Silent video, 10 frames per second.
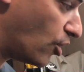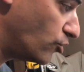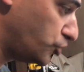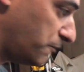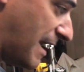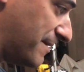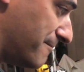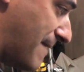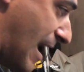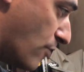owned, you've had a
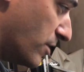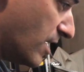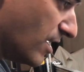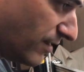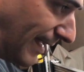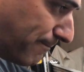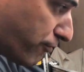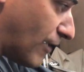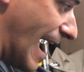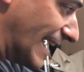mount, like
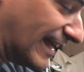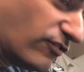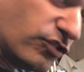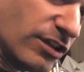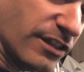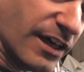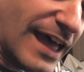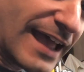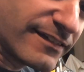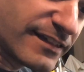brackets to
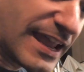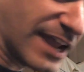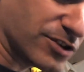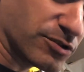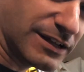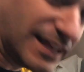the X gantry.